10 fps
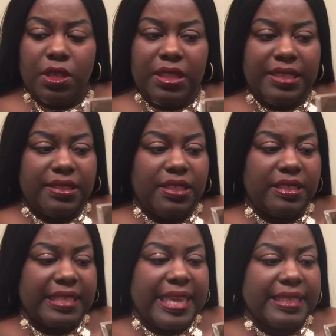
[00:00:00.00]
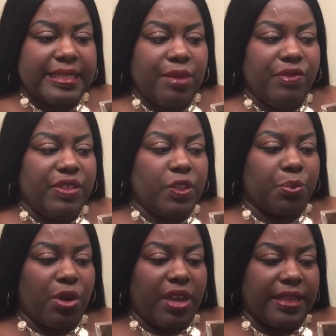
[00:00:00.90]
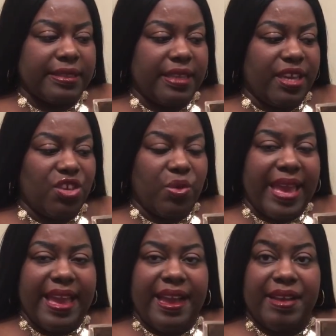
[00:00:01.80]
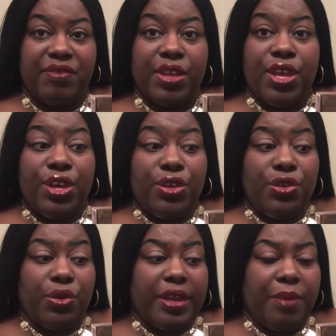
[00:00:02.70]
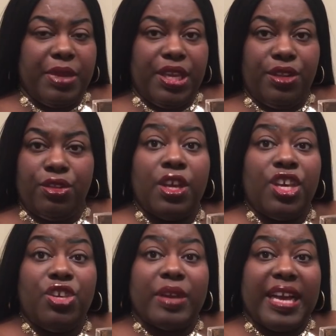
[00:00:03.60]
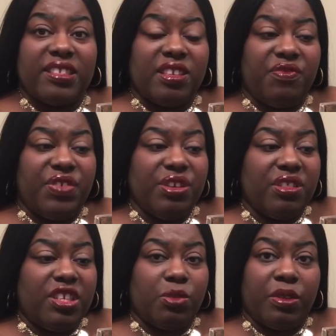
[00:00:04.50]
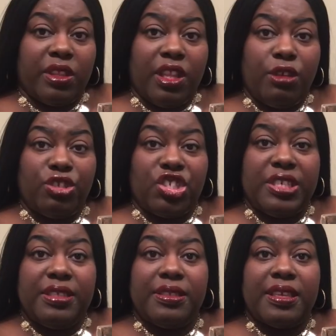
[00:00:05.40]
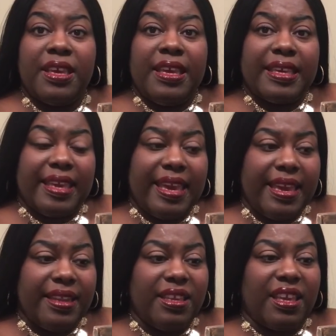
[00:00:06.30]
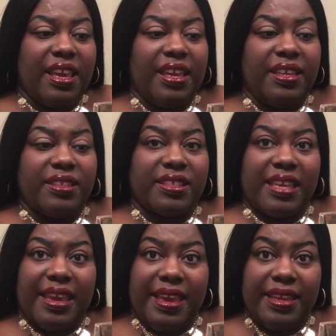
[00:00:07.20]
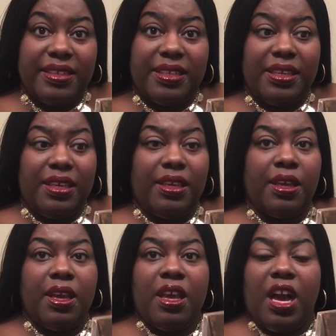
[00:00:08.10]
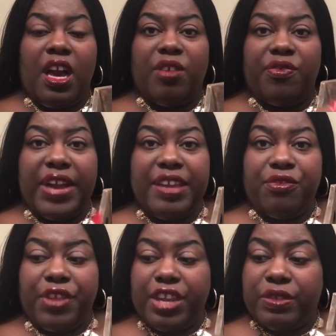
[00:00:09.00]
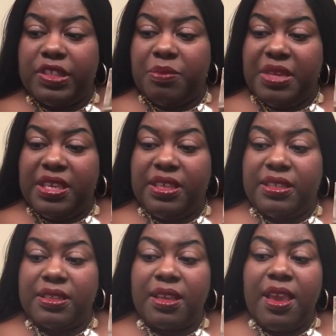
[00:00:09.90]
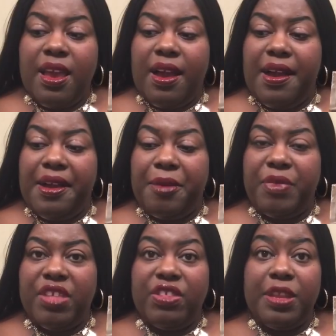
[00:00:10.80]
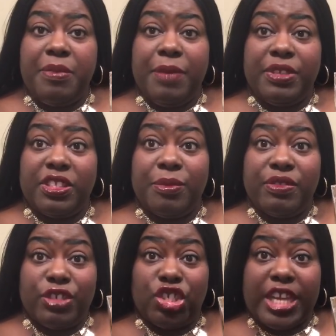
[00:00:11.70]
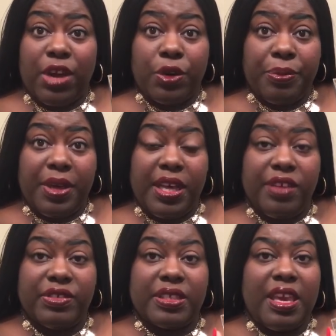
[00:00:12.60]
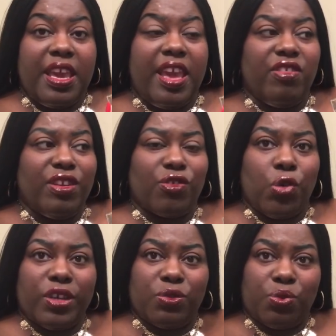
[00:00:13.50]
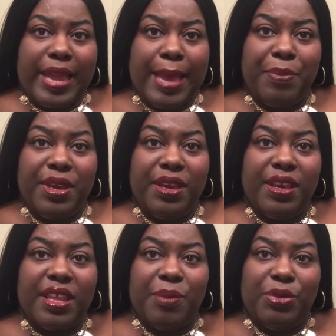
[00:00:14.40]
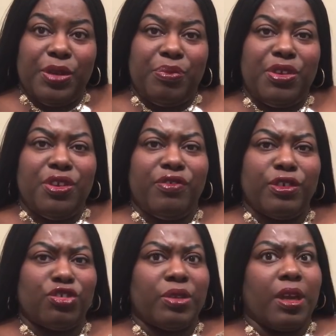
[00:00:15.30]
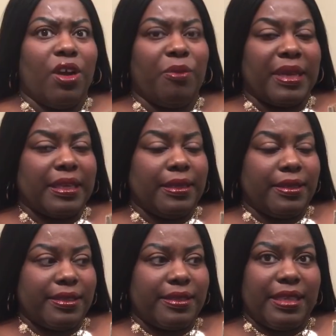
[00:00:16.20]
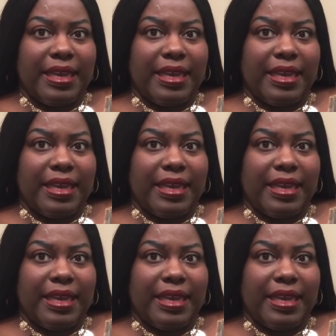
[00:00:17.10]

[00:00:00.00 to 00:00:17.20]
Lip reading: let's see, take some of these products that you have, you know what I mean? You guys can fill these with lotions, candy canes, candy, fine fragrance mist, and then maybe some of the shower puffs, and then of course wrap it and put beautiful string. Oh my goodness, the